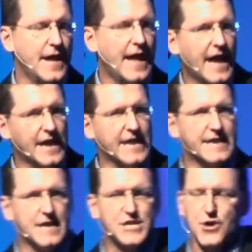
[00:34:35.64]
And he
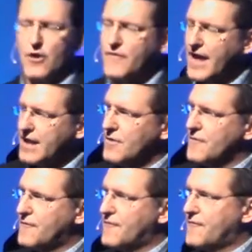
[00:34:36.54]
did a survey
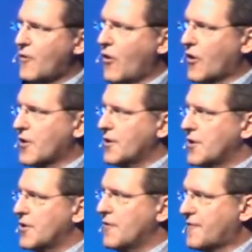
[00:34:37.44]
for
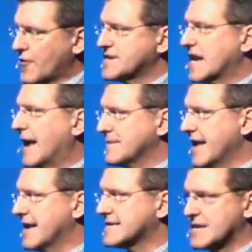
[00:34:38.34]
first-time
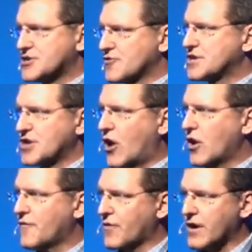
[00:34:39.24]
guests in churches all
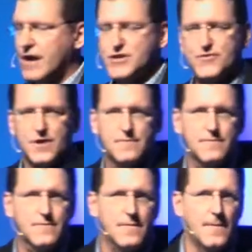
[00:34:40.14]
over our country.
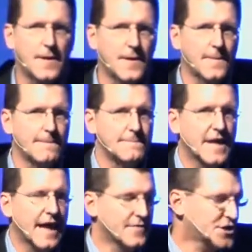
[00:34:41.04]

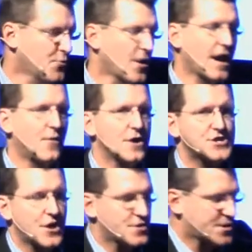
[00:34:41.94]
And this morning, I want to
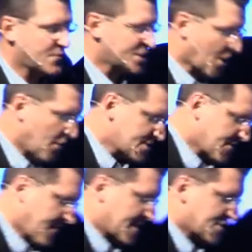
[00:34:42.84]
share some results of
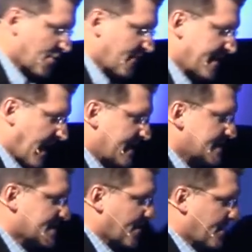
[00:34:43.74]
that survey, not
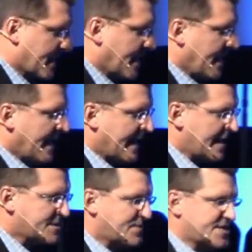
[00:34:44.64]
necessarily any
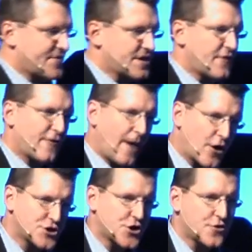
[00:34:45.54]
specifically from our
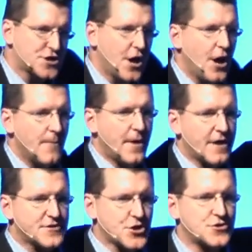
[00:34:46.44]
church,
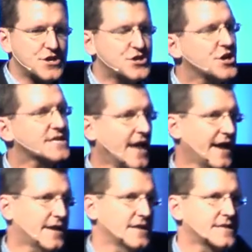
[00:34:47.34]
but churches just
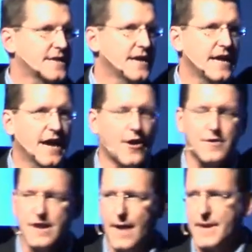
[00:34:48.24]
like us in our
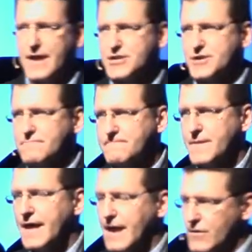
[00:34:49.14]
denomination.
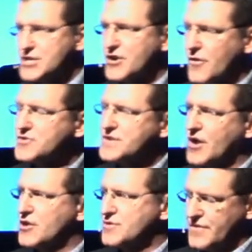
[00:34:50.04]
And I want to share those
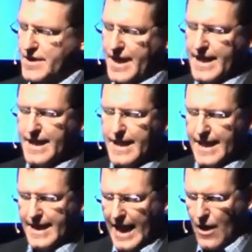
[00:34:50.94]
results with you today
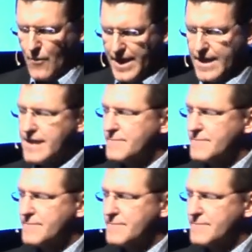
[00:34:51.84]
and how we can